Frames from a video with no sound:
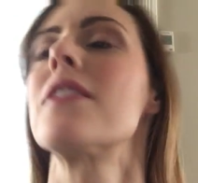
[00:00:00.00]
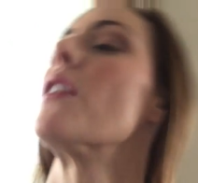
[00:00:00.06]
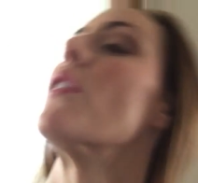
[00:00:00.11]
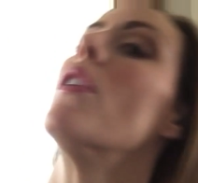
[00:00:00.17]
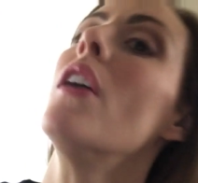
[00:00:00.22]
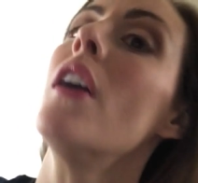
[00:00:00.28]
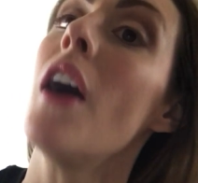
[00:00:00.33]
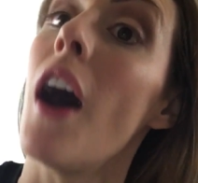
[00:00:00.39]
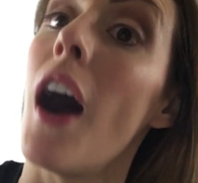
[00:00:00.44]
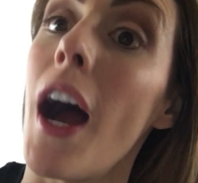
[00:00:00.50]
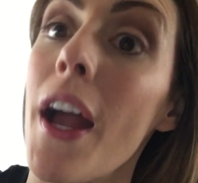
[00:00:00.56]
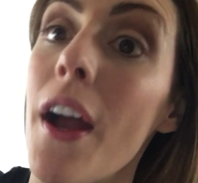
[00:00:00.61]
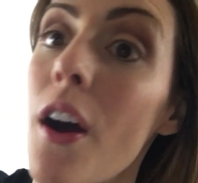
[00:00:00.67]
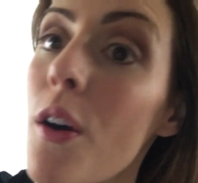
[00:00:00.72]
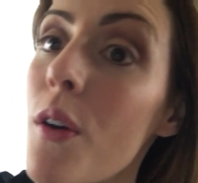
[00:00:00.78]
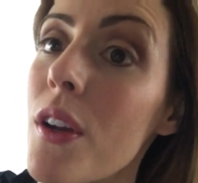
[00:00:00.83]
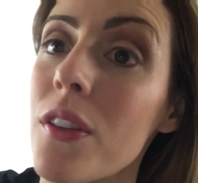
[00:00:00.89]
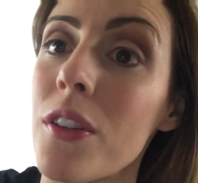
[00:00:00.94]
So I
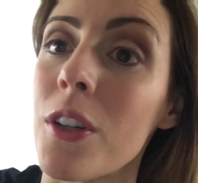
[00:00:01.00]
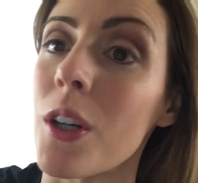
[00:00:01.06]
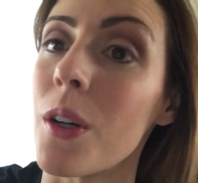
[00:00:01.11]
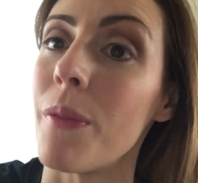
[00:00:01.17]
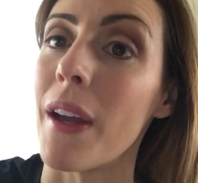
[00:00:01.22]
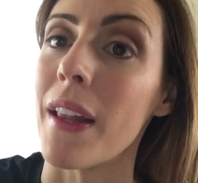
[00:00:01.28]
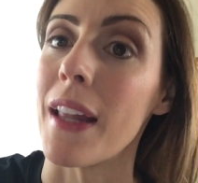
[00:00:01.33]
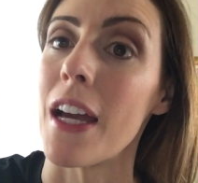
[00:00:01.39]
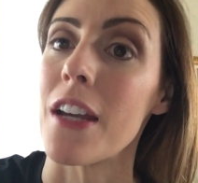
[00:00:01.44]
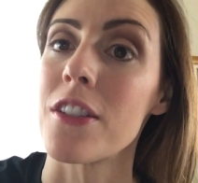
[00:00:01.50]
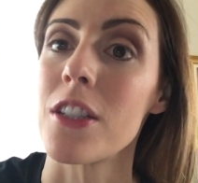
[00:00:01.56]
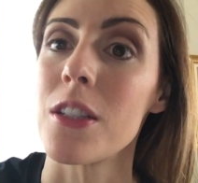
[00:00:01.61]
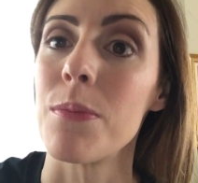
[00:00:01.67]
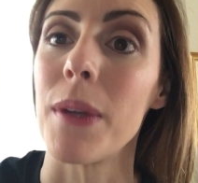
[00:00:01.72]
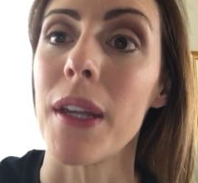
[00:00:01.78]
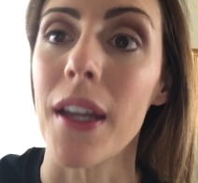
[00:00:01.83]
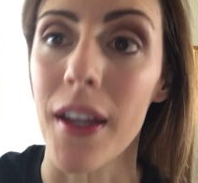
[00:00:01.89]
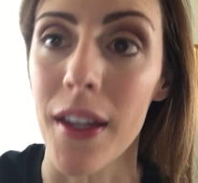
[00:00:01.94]
always curl my
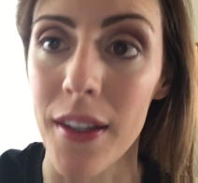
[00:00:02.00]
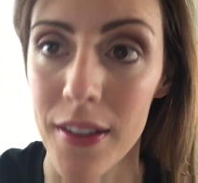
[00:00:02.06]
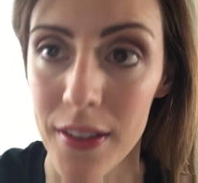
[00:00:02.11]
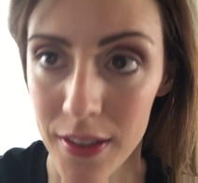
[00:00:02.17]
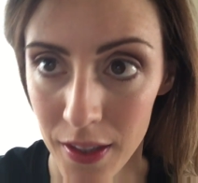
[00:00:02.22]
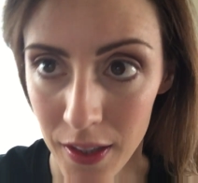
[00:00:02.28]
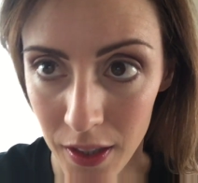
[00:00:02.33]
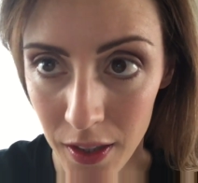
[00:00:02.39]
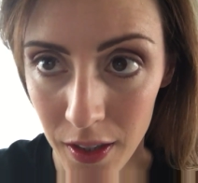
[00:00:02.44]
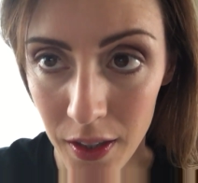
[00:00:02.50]
lashes because